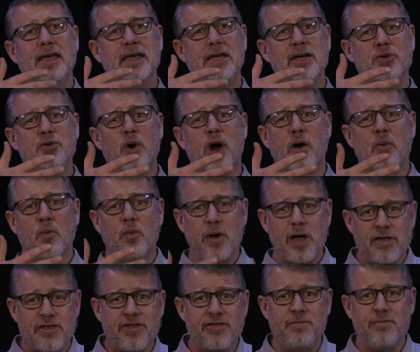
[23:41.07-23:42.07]
you are
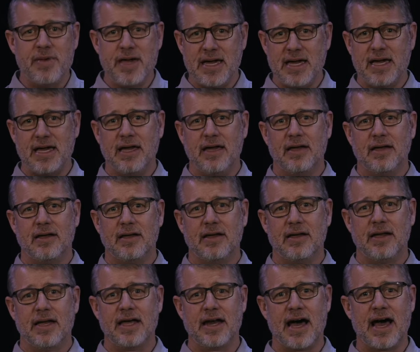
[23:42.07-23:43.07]
with me,
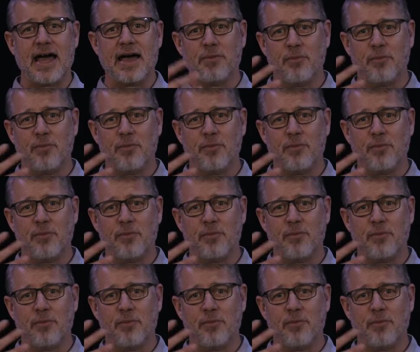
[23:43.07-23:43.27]
and I